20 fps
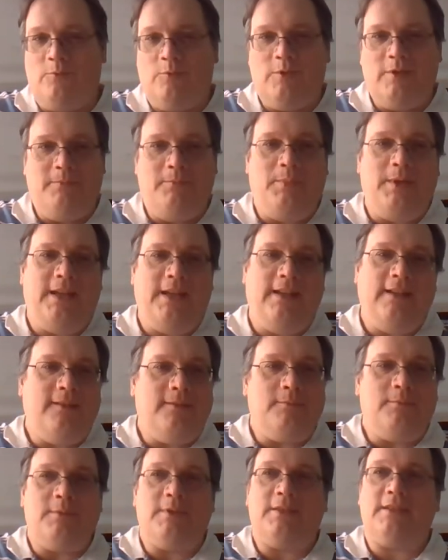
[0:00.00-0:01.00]
wood
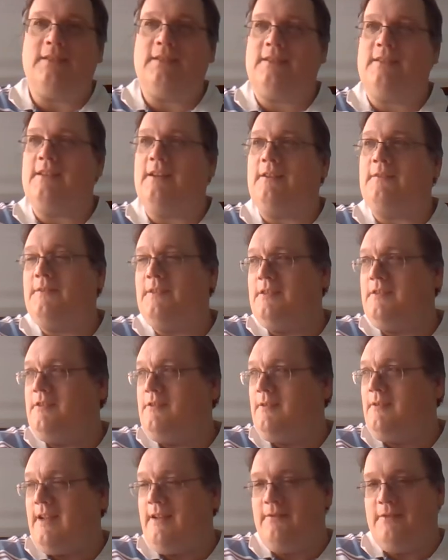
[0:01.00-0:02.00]
beams and stuff that
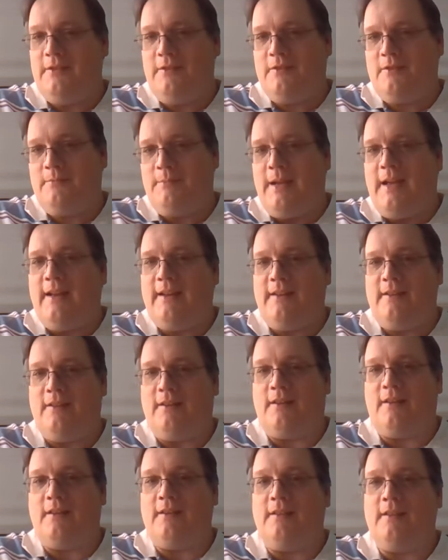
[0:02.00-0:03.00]
you have in your
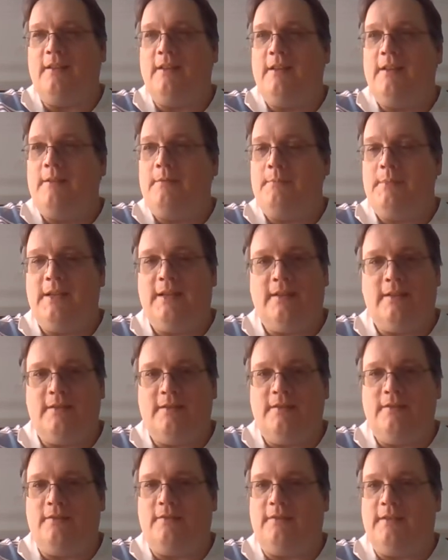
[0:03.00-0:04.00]
backyard,
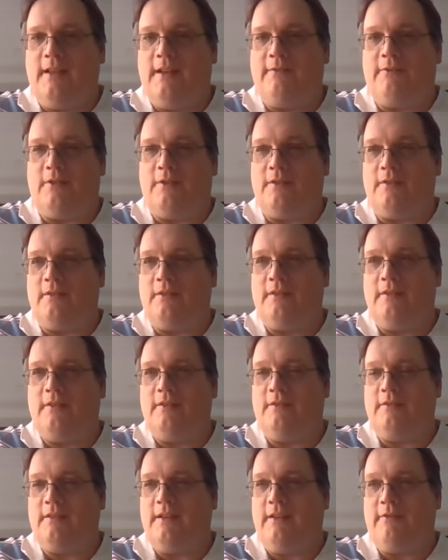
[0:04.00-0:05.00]
because you'll never
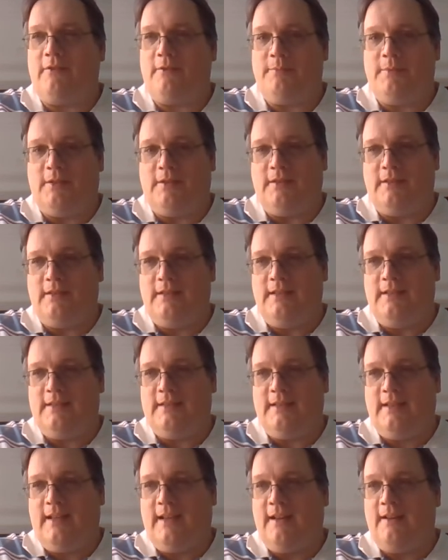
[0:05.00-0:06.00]
build a
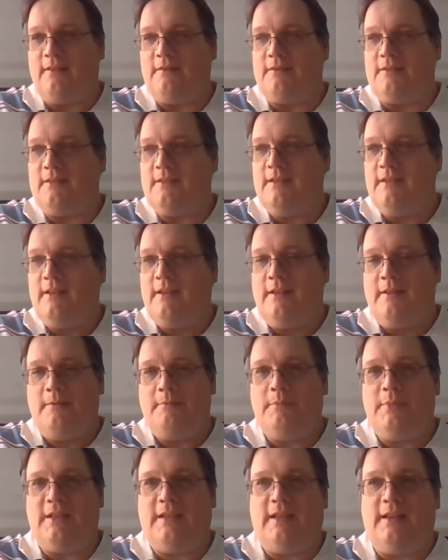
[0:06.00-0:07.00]
decent house,
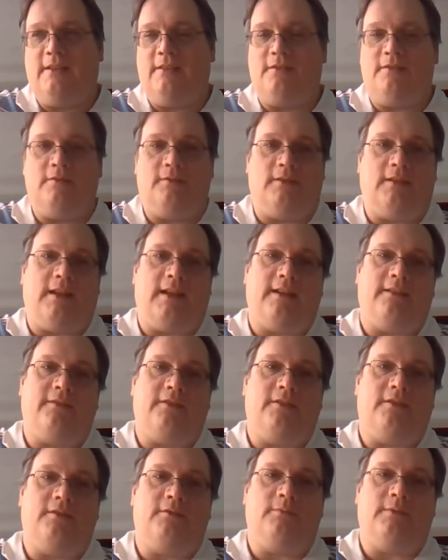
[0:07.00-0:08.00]
but they could do a lot
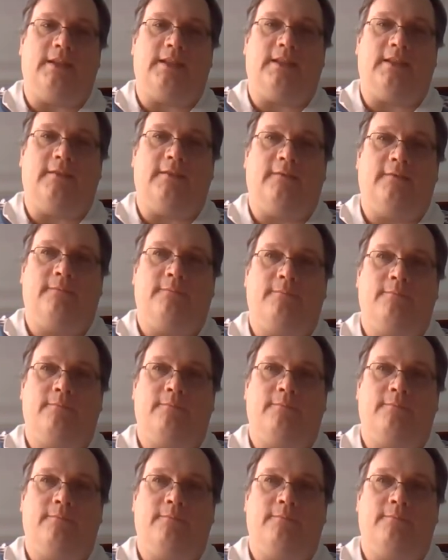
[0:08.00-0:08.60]
of good with it.